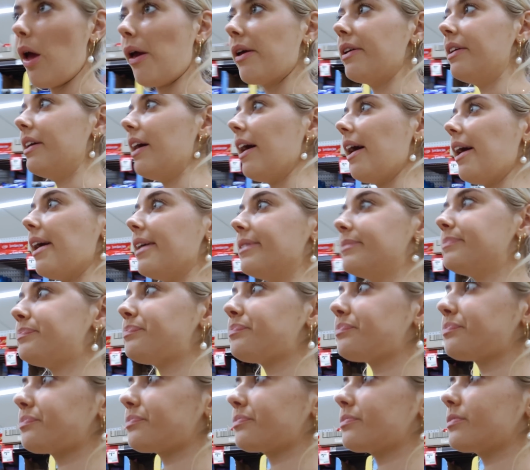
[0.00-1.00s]
Yeah.
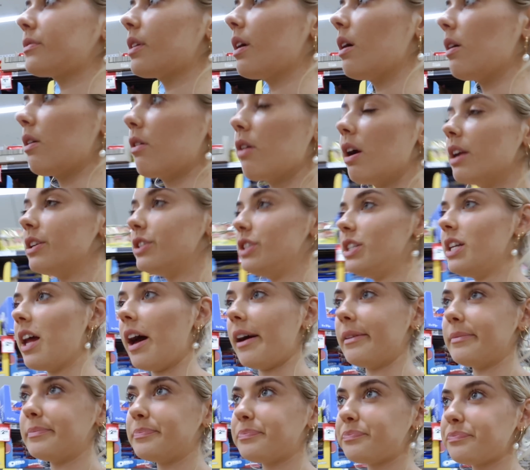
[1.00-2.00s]
Crunchy
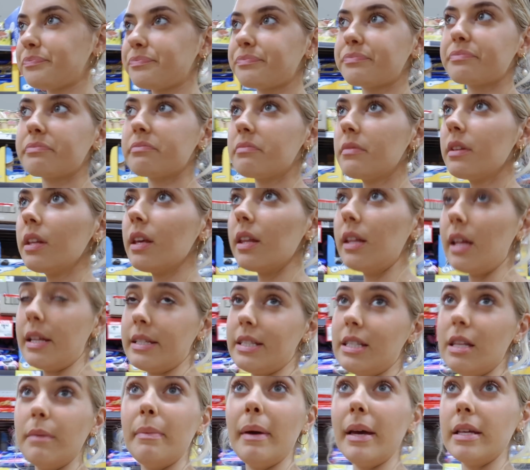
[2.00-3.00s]
nut.
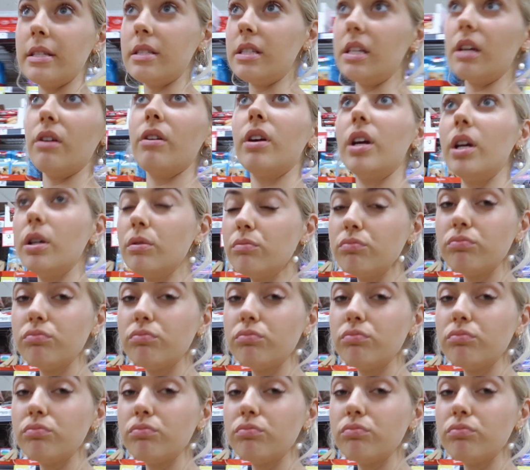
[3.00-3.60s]
That's the best cereal.